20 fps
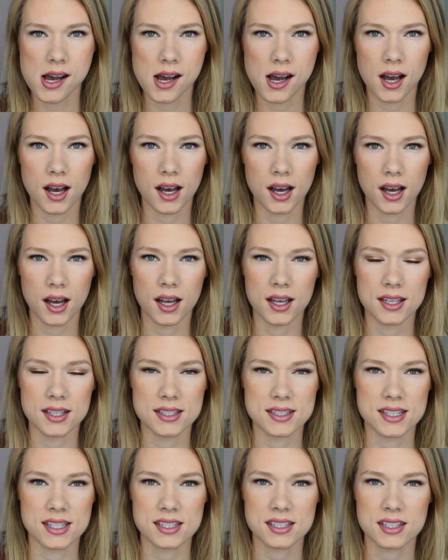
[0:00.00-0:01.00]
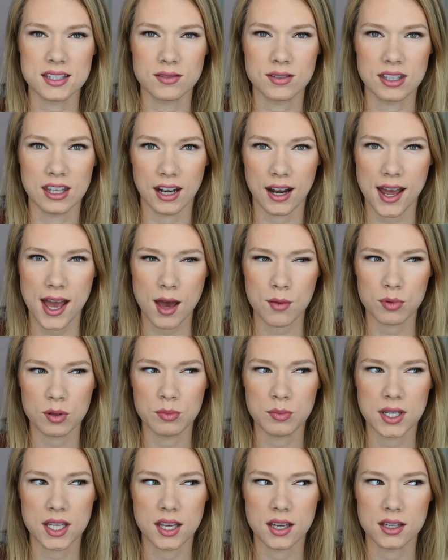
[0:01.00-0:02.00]
is this gonna
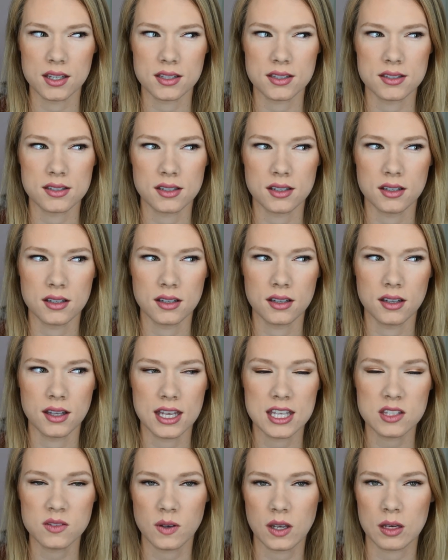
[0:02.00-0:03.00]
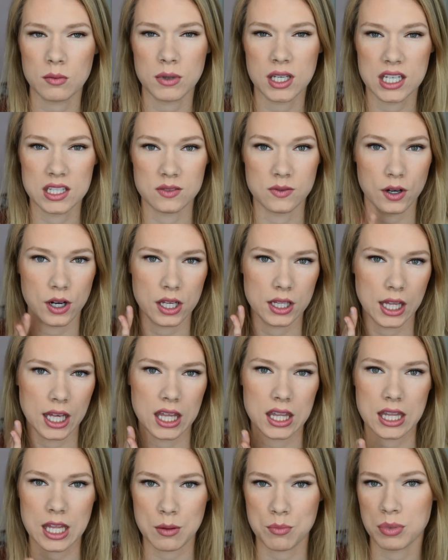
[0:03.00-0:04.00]
happen? Because his family is very
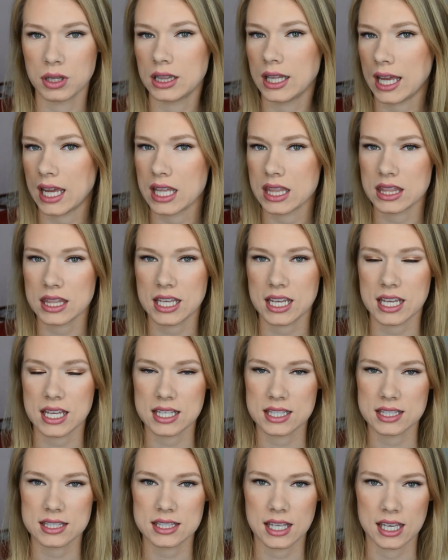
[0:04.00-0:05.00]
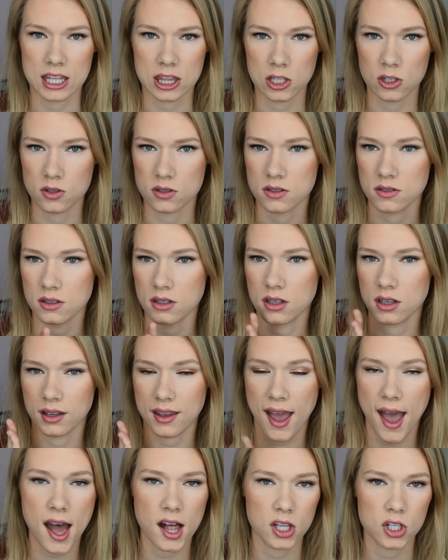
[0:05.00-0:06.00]
like, they plan things, like there's a
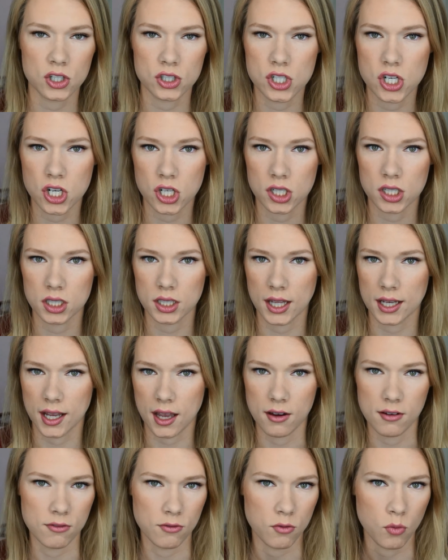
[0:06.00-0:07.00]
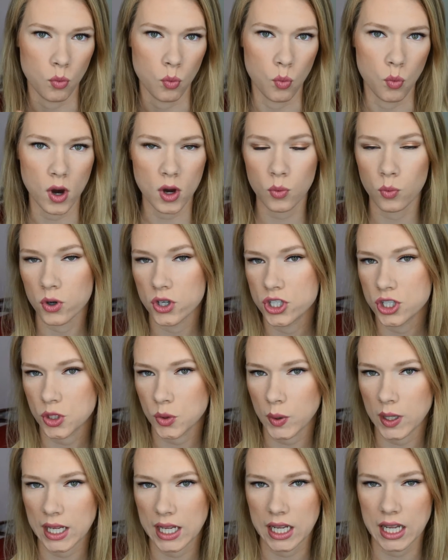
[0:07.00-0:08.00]
calendar like of what we're
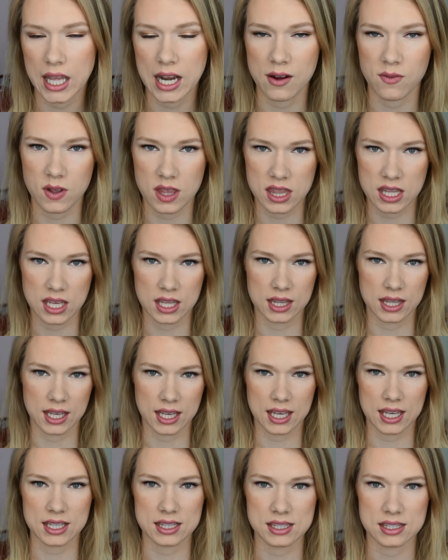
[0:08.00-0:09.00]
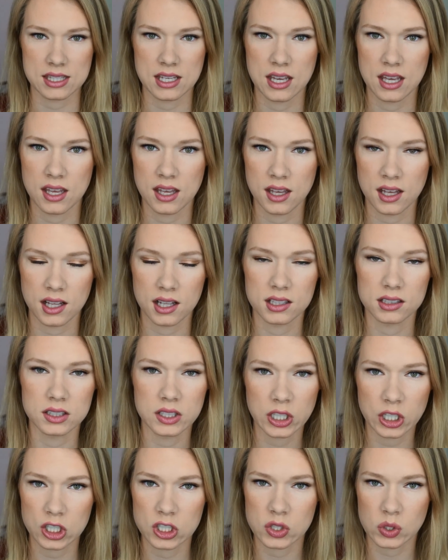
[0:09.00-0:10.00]
doing and everything, like it's
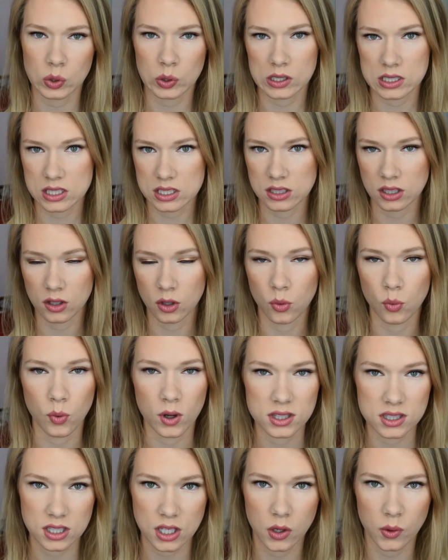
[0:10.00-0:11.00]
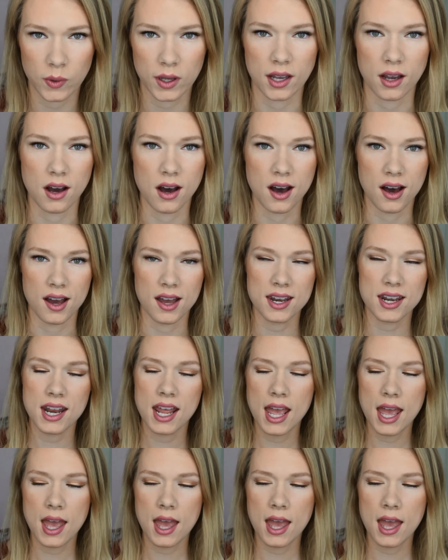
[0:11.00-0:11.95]
clear as crystal what's going on.